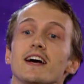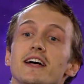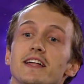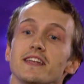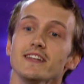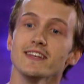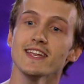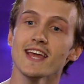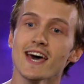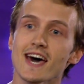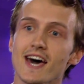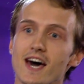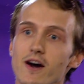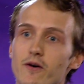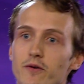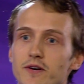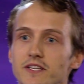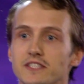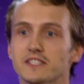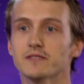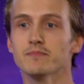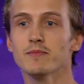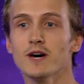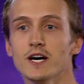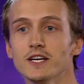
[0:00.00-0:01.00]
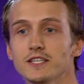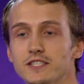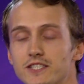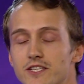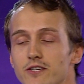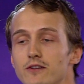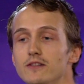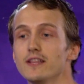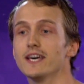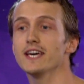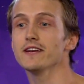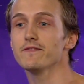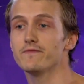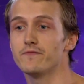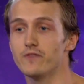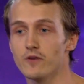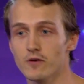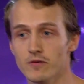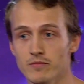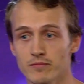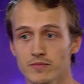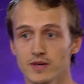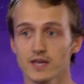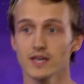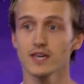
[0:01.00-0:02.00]
Now it's much too late for
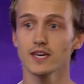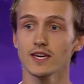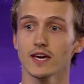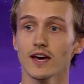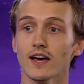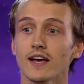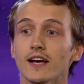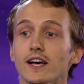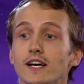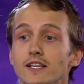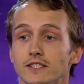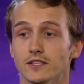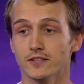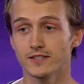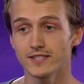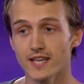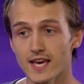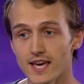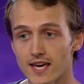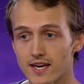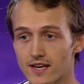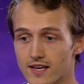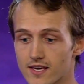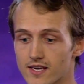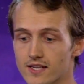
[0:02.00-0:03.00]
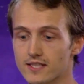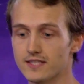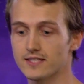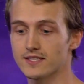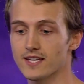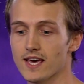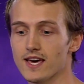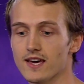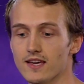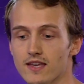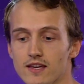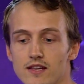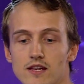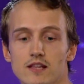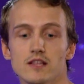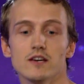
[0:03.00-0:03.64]
me to take a second